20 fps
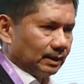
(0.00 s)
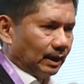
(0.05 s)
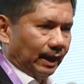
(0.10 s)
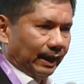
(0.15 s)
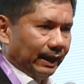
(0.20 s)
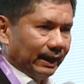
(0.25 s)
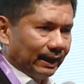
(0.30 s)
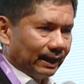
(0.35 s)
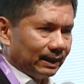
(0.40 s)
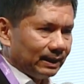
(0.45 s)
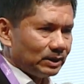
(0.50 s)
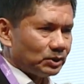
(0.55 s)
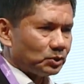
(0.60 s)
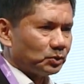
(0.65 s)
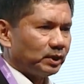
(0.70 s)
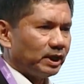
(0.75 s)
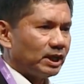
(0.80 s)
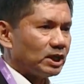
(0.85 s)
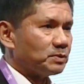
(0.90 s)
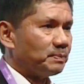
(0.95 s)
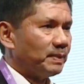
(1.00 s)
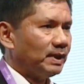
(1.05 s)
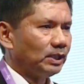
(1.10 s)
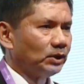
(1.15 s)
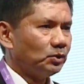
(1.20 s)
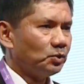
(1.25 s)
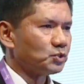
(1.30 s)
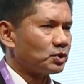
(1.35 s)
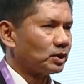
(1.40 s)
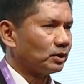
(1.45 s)
AI today is being
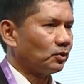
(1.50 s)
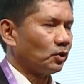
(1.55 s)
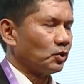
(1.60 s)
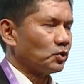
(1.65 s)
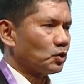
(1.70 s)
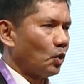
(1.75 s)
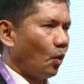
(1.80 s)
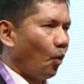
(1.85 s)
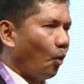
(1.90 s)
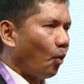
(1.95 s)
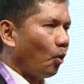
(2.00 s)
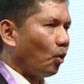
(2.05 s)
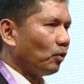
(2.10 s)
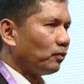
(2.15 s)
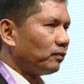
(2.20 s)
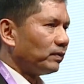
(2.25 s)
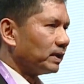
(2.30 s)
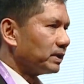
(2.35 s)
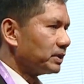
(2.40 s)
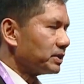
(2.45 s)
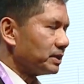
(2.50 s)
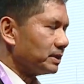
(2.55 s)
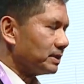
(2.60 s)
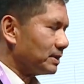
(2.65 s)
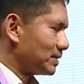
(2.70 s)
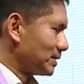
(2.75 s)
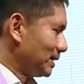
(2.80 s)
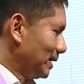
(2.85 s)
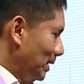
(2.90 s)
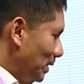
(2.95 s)
used across all
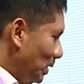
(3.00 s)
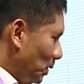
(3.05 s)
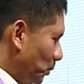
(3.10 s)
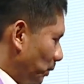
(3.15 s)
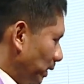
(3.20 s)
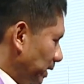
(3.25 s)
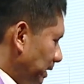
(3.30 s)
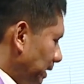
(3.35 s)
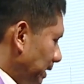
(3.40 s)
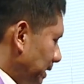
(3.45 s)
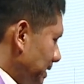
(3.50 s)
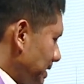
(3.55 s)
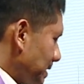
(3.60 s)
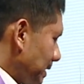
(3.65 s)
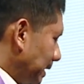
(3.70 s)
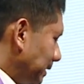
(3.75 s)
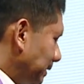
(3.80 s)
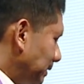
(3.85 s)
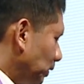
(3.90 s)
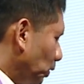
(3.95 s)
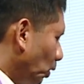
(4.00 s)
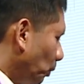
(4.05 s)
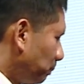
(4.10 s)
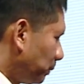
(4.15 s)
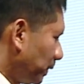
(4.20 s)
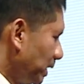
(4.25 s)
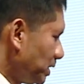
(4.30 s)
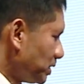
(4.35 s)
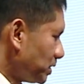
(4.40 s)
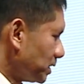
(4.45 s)
functions, whether it is IT
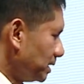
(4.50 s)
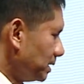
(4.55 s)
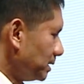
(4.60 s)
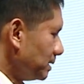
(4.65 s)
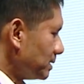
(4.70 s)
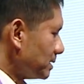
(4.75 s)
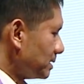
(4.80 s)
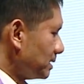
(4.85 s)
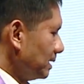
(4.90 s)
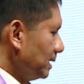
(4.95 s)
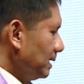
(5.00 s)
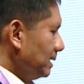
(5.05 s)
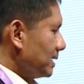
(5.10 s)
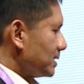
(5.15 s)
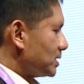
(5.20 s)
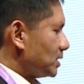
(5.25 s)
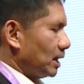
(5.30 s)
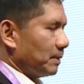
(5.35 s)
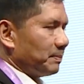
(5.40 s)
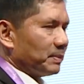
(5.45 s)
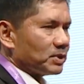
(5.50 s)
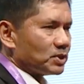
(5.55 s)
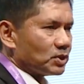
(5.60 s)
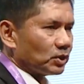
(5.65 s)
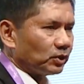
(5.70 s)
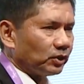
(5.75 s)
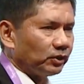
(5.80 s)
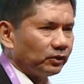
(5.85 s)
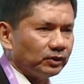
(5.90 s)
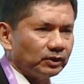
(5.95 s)
operations,
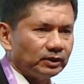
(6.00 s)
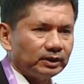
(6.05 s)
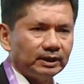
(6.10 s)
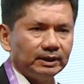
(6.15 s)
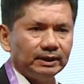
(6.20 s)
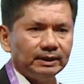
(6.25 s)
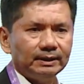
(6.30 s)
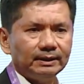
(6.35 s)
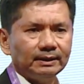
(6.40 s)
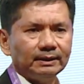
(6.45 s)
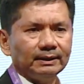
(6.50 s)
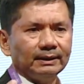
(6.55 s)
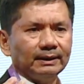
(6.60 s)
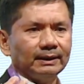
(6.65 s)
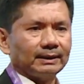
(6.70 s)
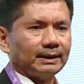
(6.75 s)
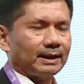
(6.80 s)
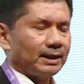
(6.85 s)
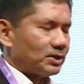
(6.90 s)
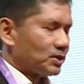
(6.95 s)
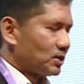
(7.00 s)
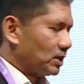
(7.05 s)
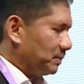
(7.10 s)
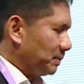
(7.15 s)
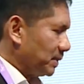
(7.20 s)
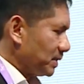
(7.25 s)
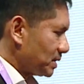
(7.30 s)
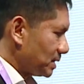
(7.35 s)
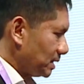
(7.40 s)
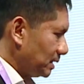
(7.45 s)
cybersecurity,
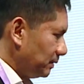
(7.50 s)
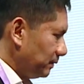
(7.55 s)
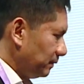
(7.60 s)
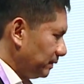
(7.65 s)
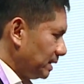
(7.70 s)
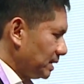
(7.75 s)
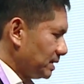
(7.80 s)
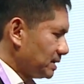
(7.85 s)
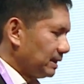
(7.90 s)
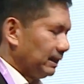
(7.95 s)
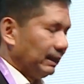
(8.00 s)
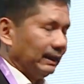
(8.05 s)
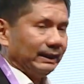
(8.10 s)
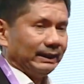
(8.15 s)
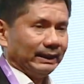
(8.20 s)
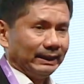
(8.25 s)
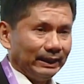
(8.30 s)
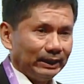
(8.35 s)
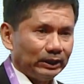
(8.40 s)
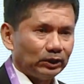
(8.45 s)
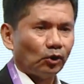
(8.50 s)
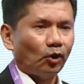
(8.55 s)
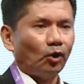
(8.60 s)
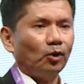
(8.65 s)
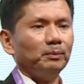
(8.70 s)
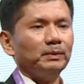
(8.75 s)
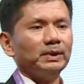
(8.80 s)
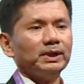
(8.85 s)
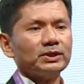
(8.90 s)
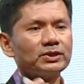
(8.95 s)
customer service,
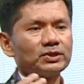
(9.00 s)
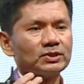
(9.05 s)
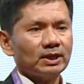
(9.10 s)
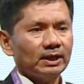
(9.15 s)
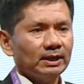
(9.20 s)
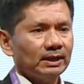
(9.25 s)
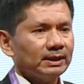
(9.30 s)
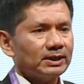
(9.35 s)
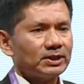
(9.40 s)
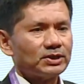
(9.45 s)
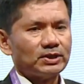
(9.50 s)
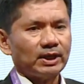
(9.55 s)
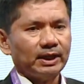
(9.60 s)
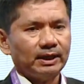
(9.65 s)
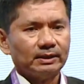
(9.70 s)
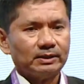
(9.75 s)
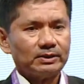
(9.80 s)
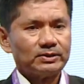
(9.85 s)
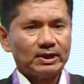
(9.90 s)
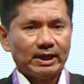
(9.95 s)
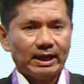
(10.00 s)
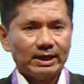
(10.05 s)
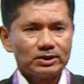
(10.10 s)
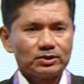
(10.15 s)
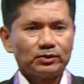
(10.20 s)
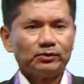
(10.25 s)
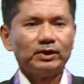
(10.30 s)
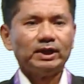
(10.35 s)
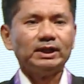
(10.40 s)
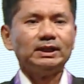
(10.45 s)
e-commerce, sales. It's
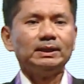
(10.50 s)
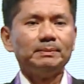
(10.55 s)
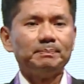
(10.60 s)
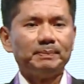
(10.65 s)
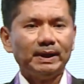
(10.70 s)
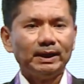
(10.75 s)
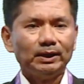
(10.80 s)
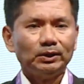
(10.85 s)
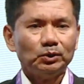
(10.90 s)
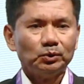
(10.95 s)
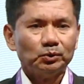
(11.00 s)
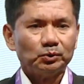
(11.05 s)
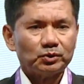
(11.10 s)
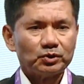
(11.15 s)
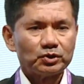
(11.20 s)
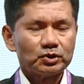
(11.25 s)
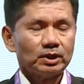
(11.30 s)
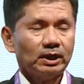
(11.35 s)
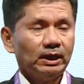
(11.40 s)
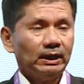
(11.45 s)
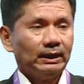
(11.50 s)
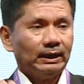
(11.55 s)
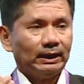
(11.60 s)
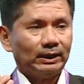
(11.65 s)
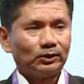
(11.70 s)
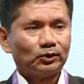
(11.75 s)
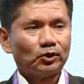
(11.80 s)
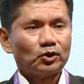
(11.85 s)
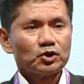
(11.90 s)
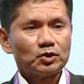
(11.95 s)
already being used
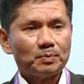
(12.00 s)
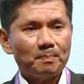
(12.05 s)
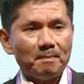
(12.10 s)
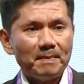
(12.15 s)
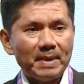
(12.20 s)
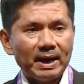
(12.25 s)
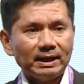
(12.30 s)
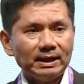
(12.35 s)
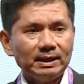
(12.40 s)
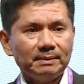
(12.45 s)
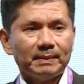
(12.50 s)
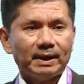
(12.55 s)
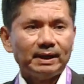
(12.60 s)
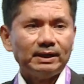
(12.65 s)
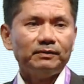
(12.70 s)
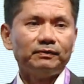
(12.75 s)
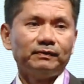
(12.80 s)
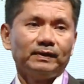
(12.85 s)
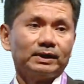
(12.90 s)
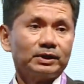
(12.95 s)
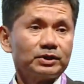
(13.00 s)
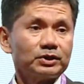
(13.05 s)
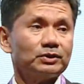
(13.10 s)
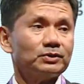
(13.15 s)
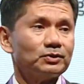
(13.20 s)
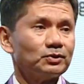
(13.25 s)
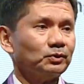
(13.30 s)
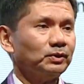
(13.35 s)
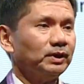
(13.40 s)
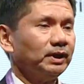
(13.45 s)
across many
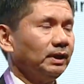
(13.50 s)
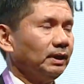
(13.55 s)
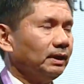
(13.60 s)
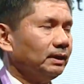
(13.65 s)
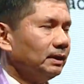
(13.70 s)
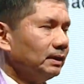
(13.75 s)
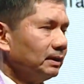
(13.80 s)
functions today.